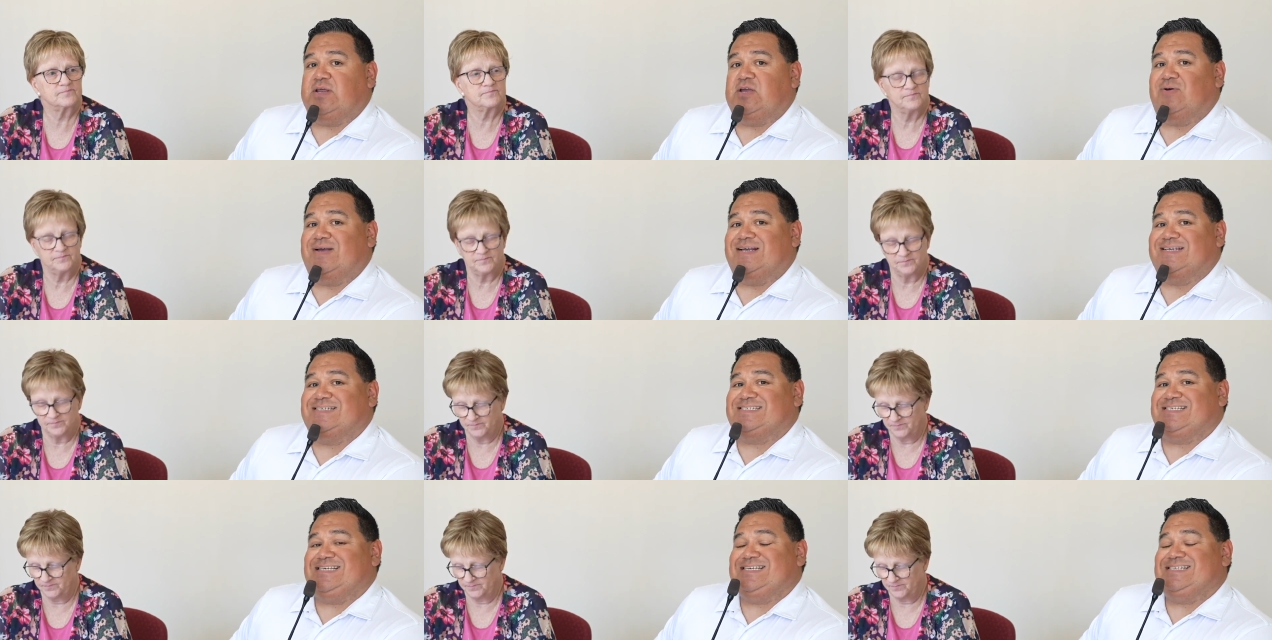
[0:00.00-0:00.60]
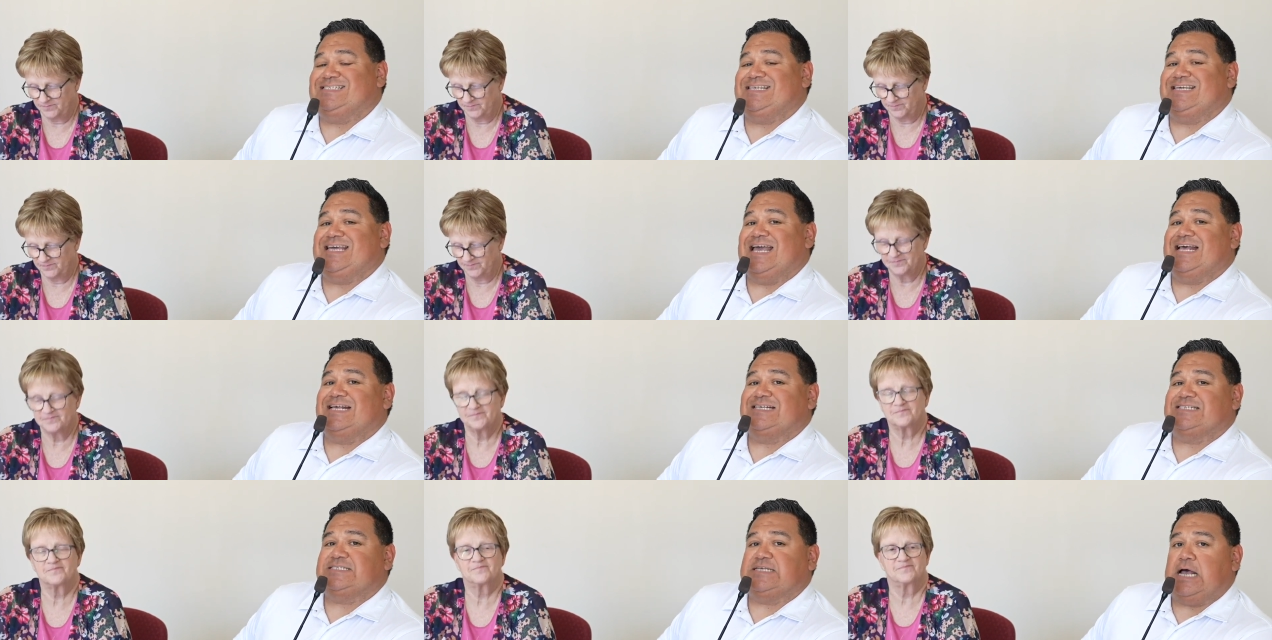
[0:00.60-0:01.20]
Speaker 1: here as
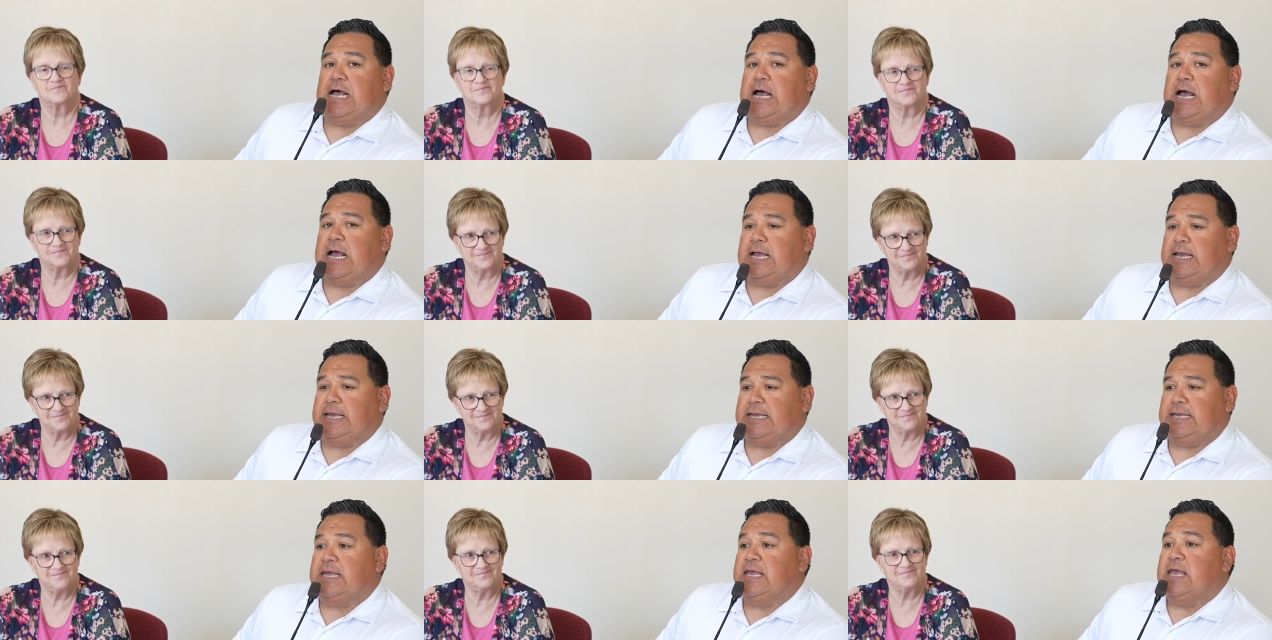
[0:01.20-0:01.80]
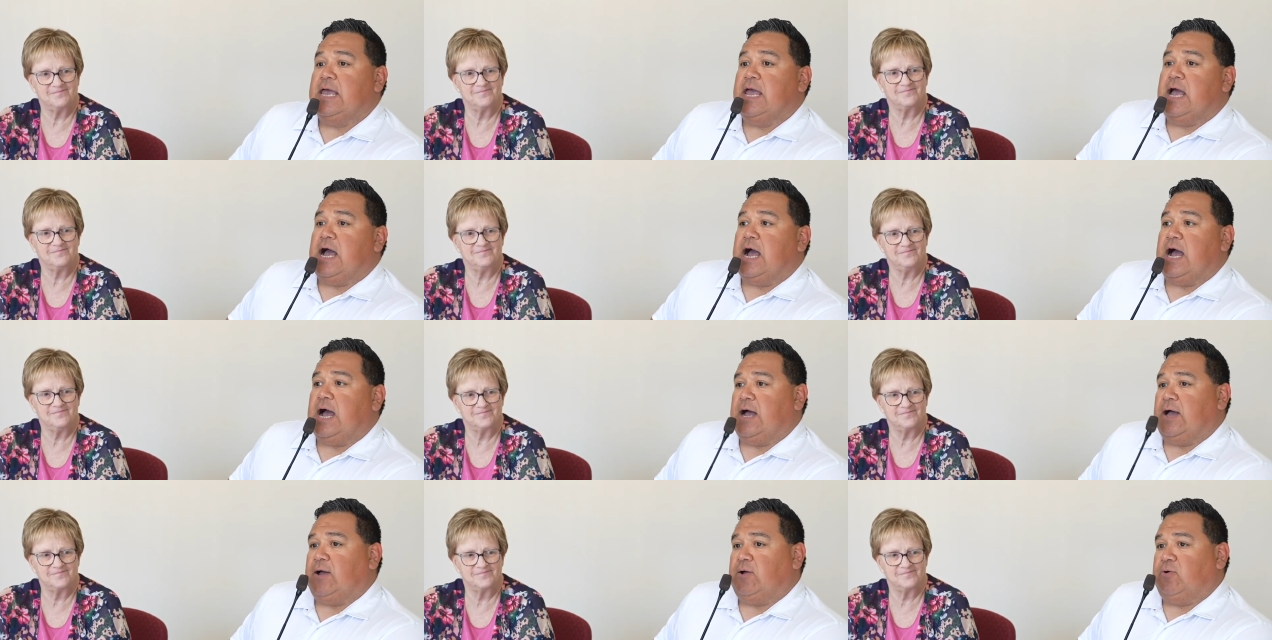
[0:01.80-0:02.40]
CCSI.
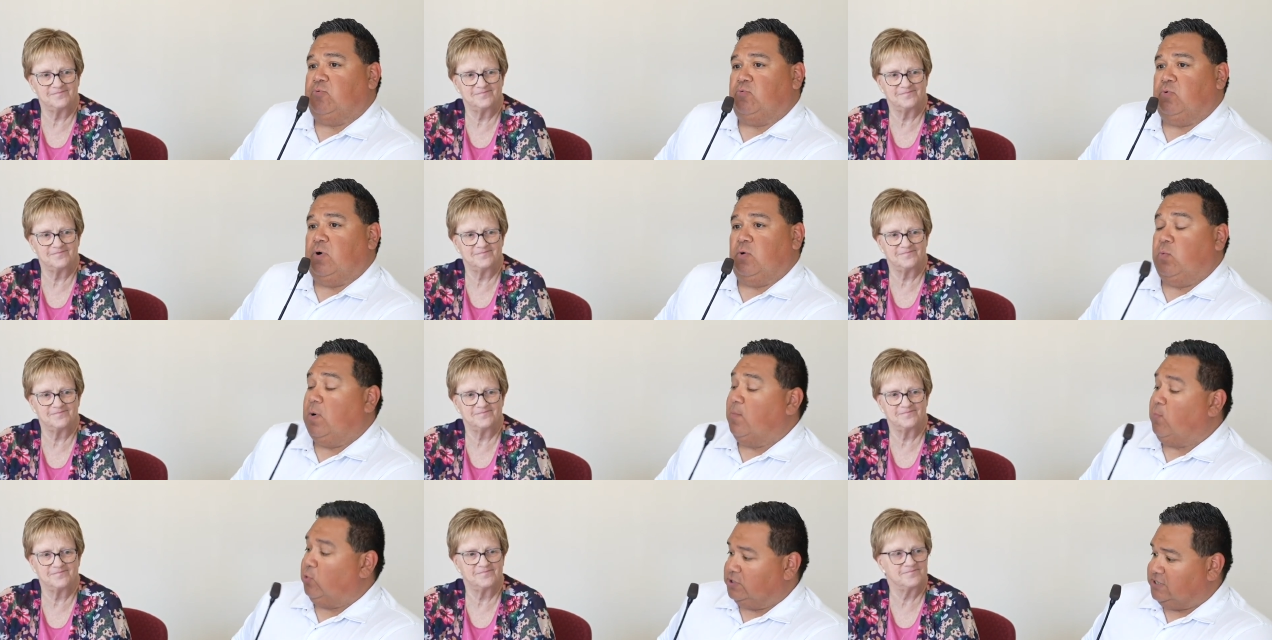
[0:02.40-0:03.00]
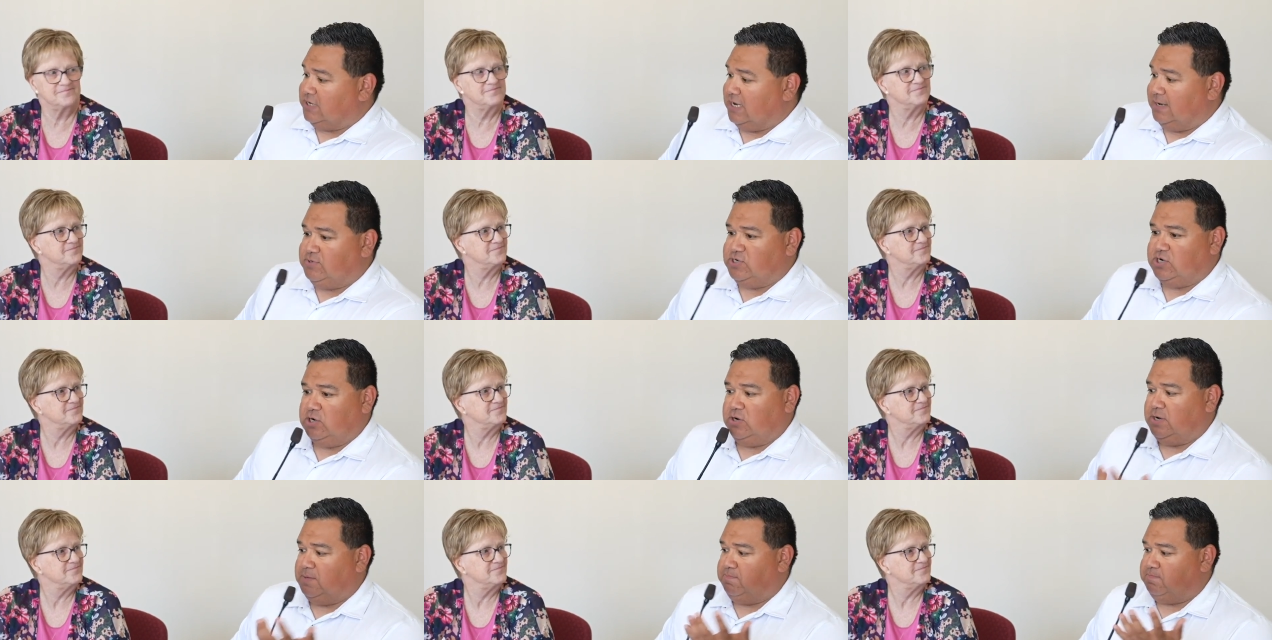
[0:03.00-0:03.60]
Uh, one more time,
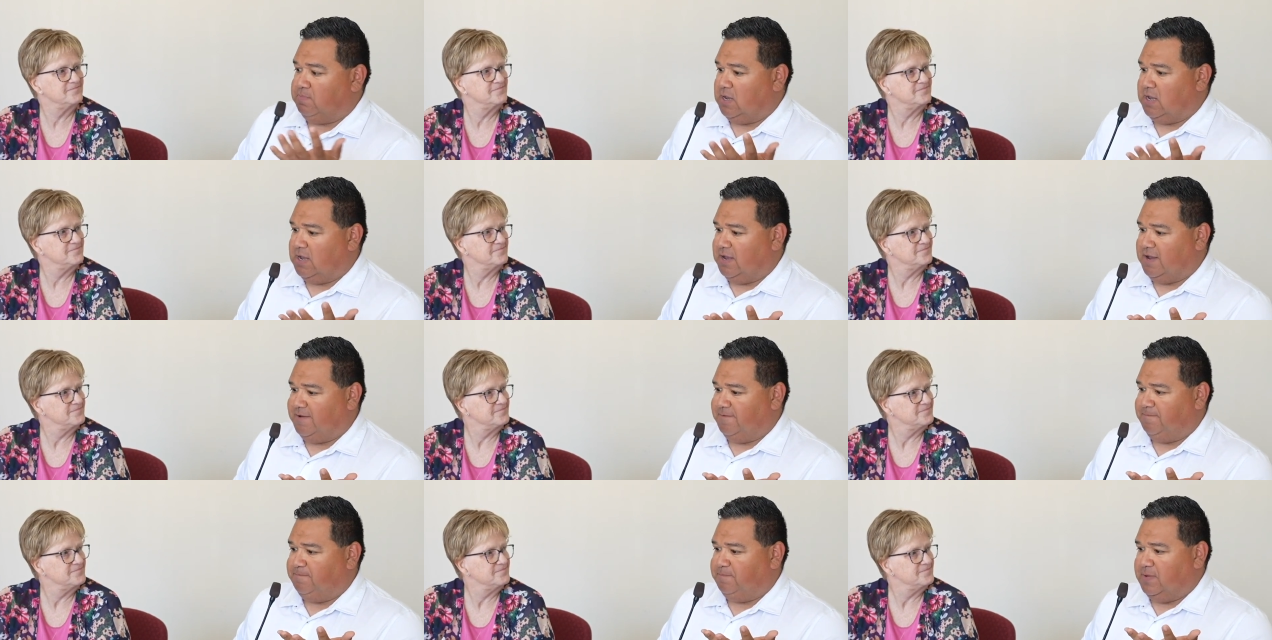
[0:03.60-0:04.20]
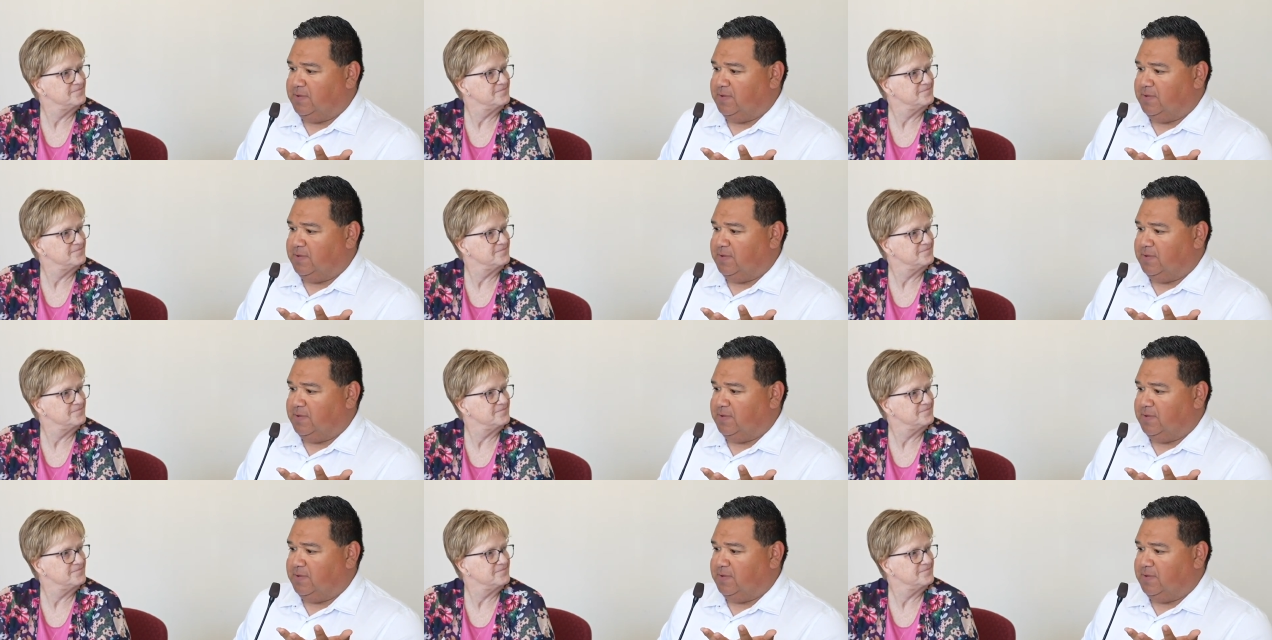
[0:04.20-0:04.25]
Jerry, uh,